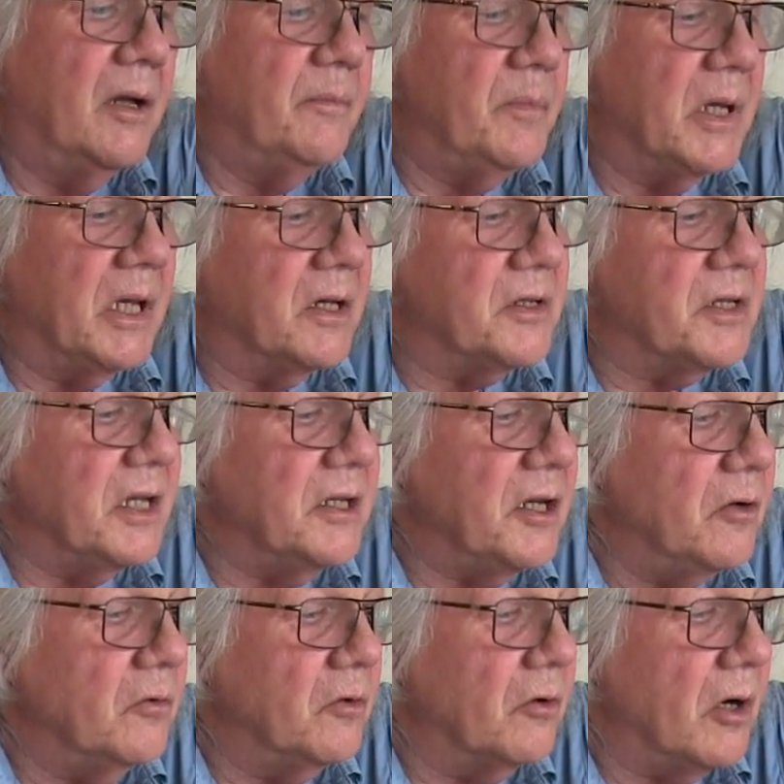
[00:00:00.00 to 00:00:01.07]
because they
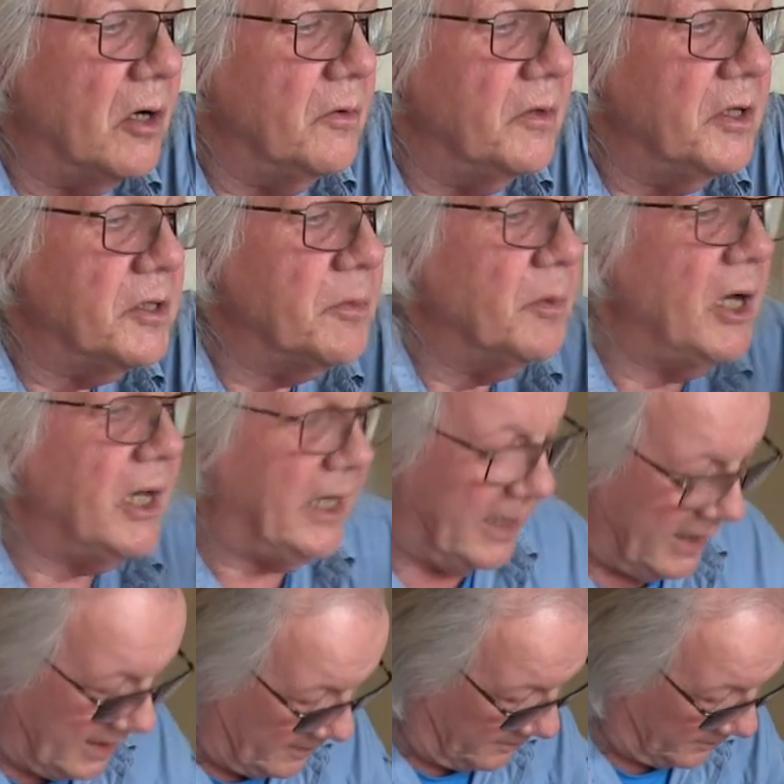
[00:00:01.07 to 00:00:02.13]
don't grow this
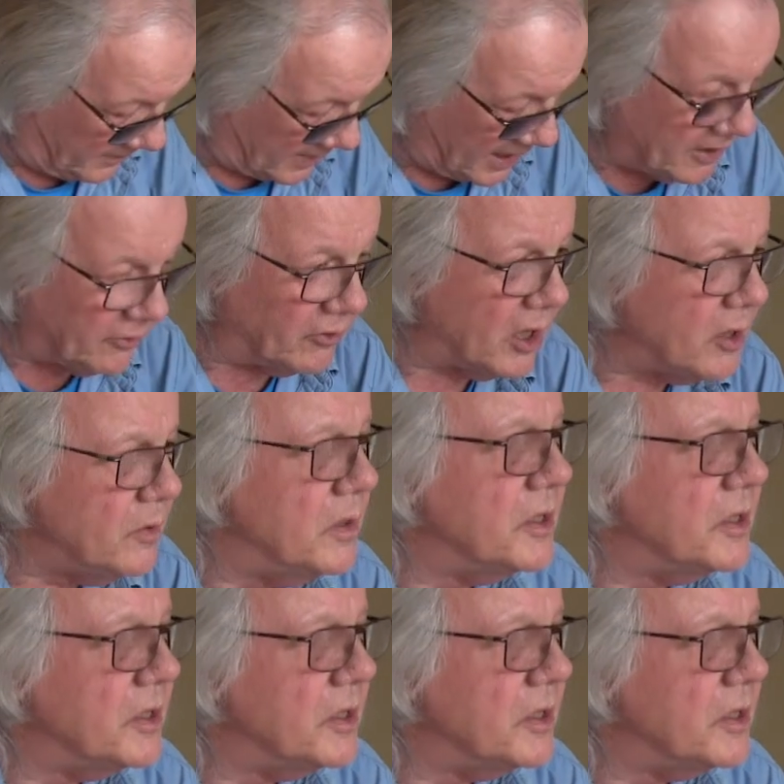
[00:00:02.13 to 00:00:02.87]
way. They grow